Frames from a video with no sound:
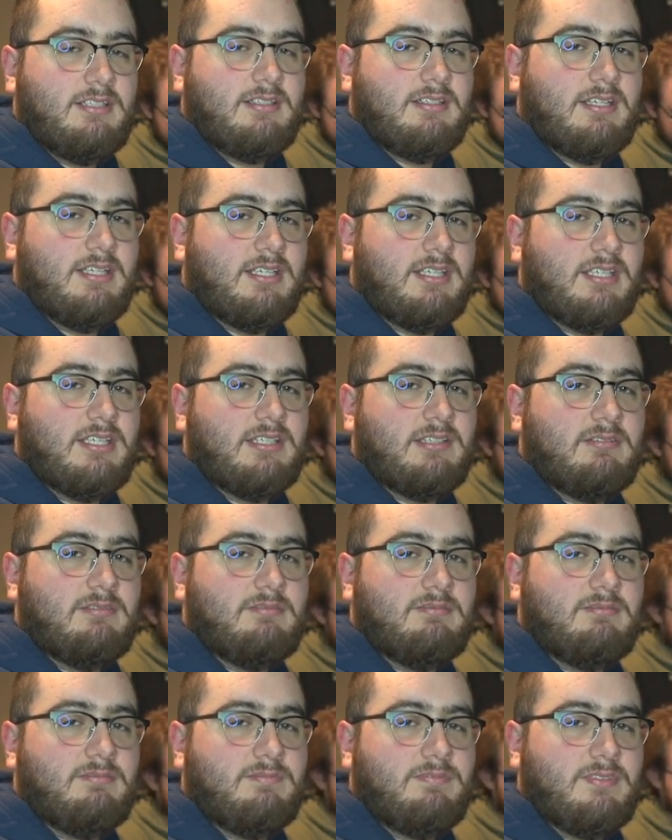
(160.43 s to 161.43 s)

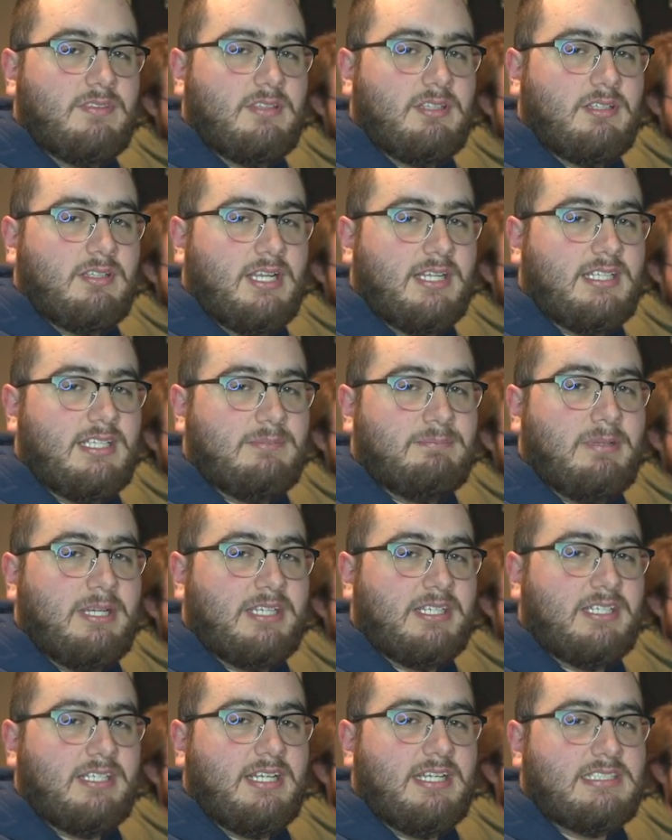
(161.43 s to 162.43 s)
and I think
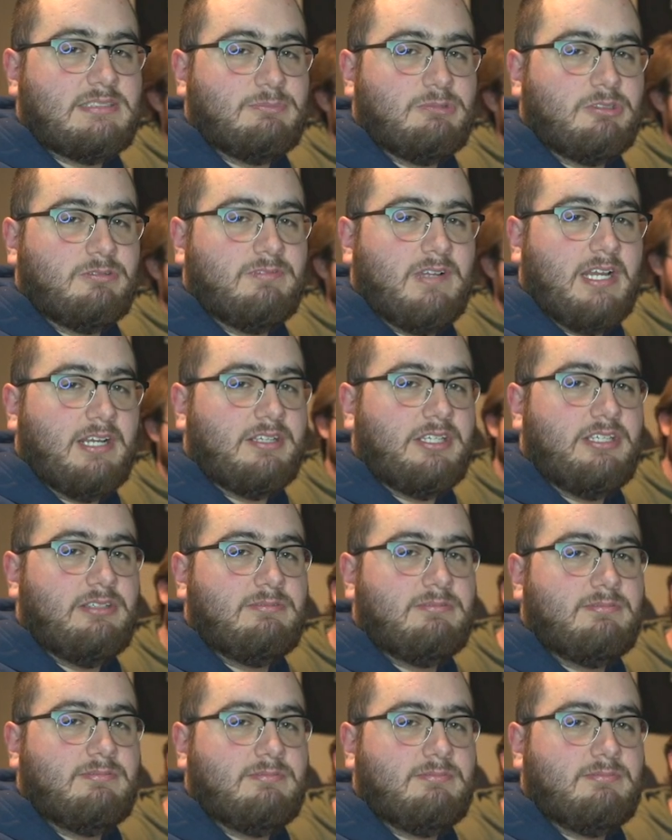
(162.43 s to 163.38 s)
Beckett has more value.